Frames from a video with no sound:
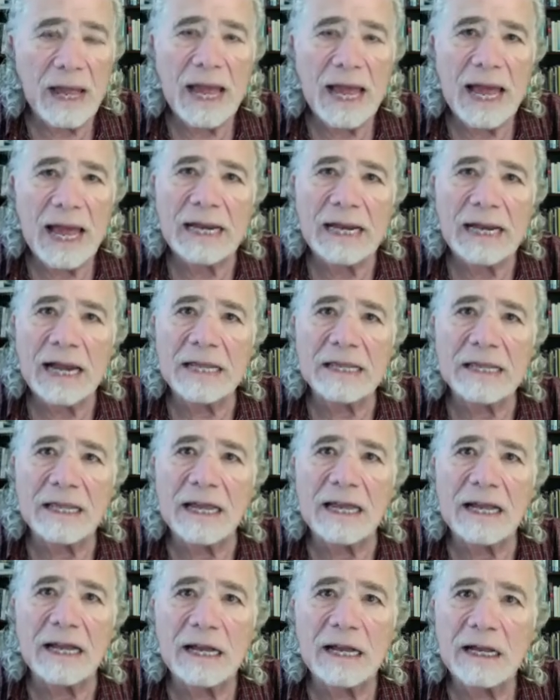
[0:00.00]
And I
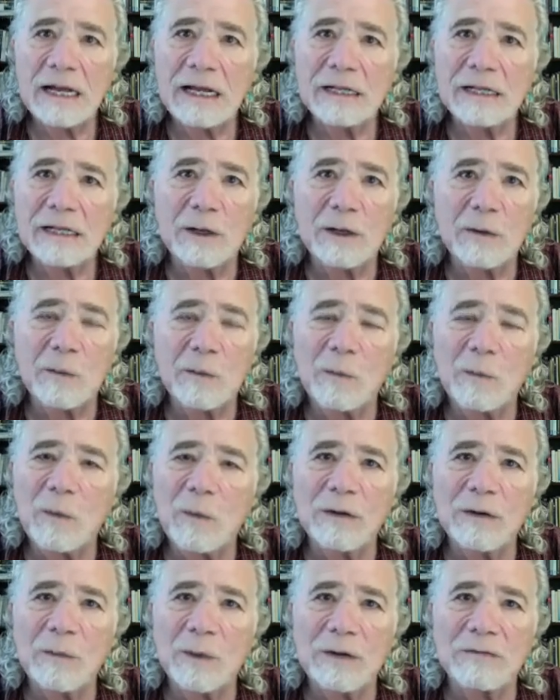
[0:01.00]
think that
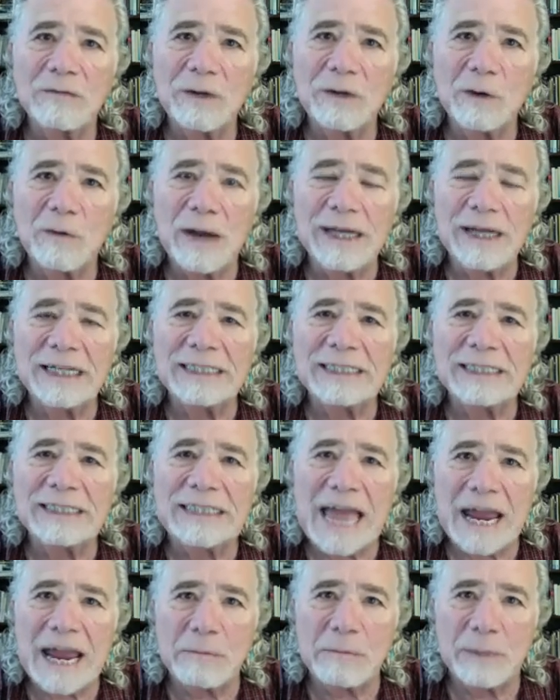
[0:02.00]
one of the great
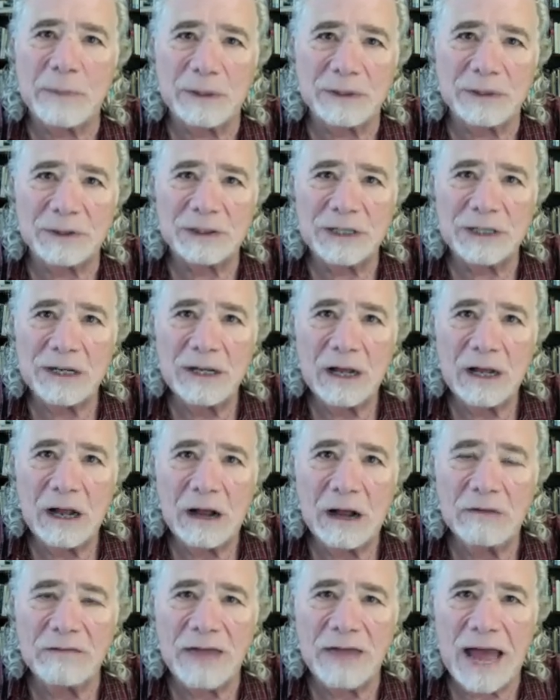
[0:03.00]
examples
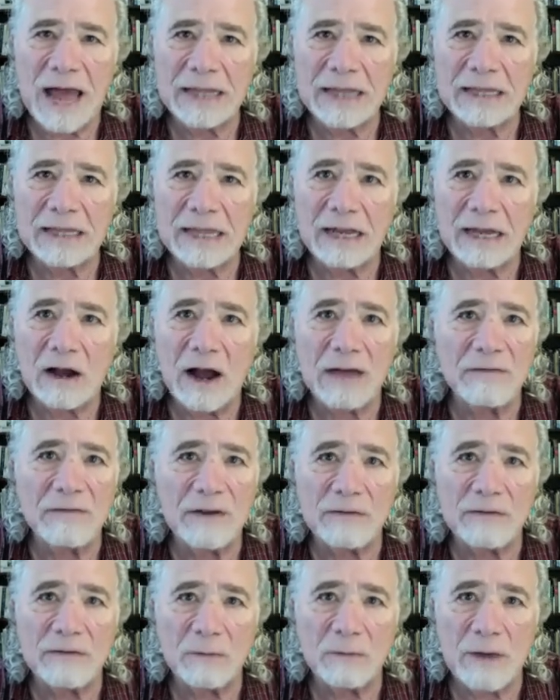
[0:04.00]
of that I've
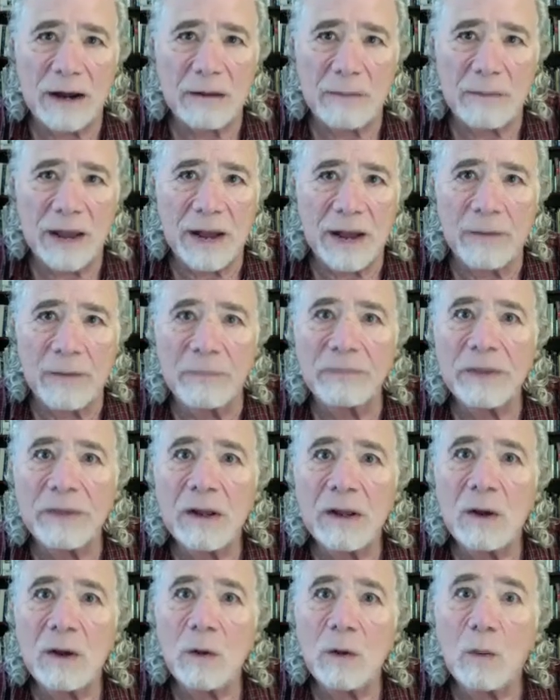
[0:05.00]
ever read about
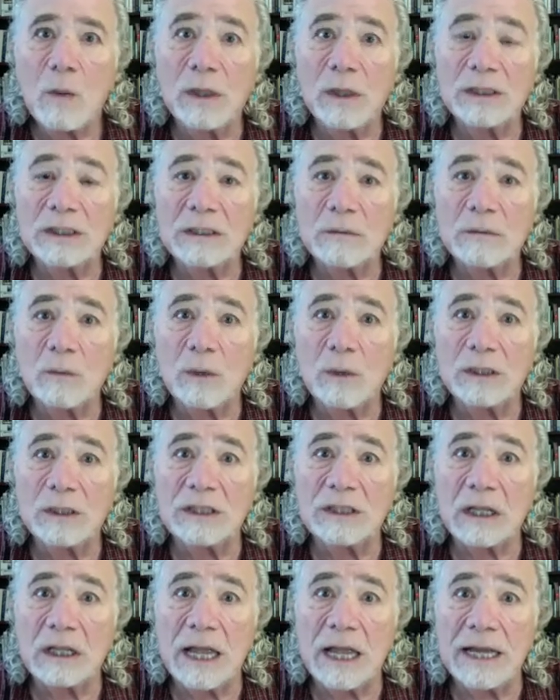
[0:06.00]
was
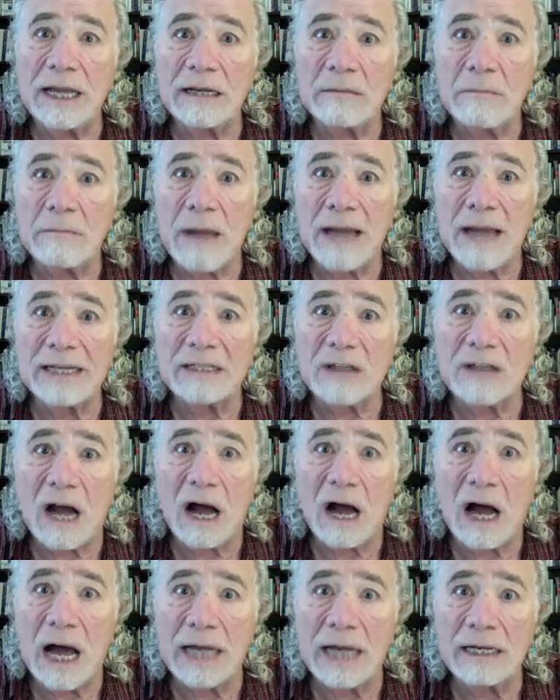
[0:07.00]
the late Mike
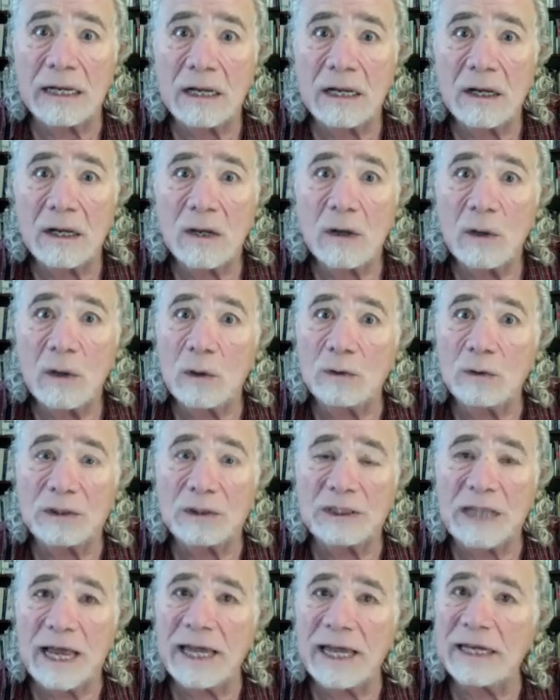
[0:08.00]
Todd, who
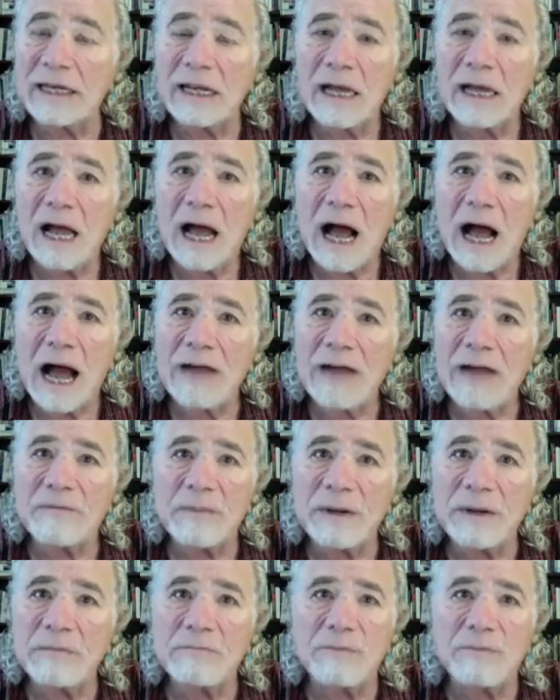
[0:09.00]
said, I've
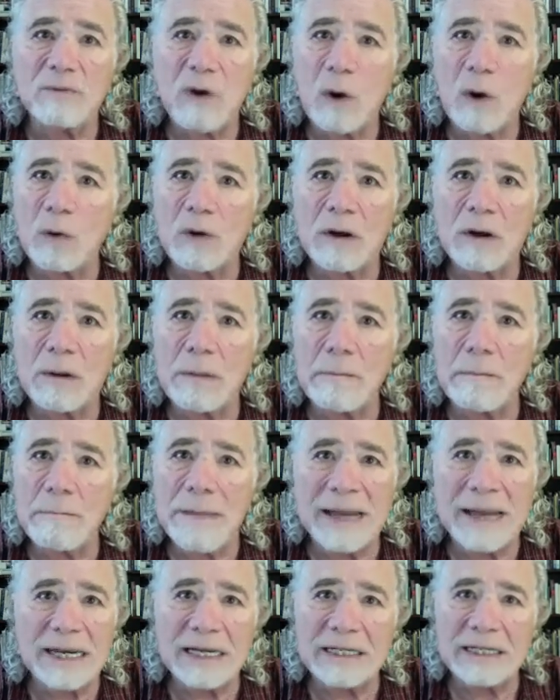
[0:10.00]
been broke
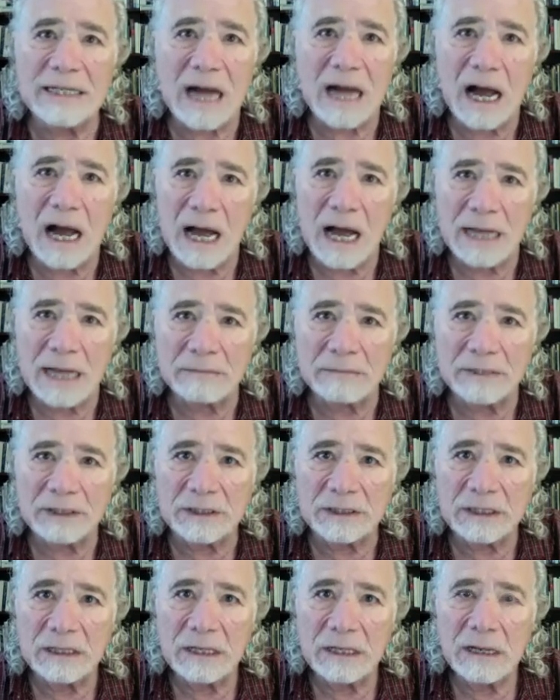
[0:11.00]
many
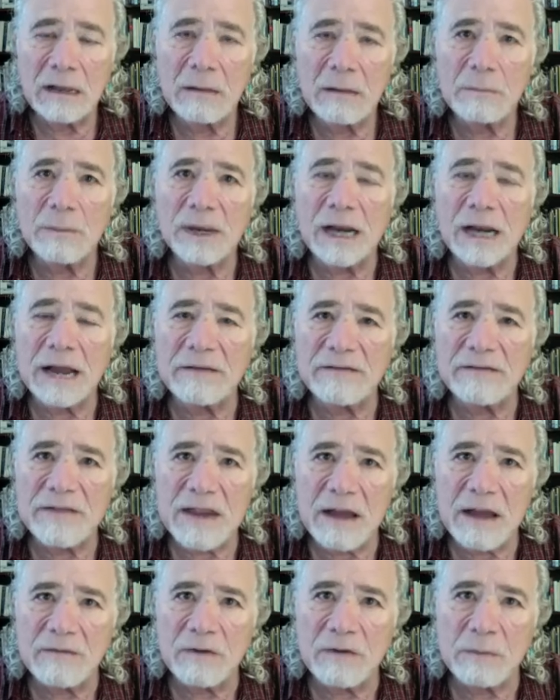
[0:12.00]
times, but I've
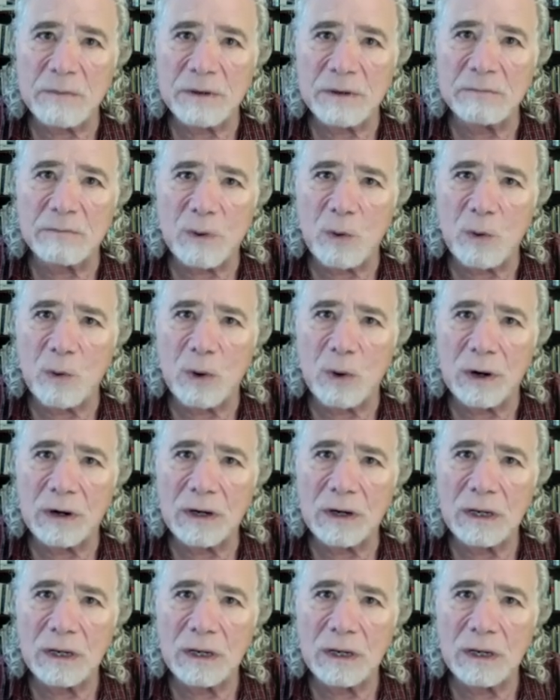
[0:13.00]
never been poor.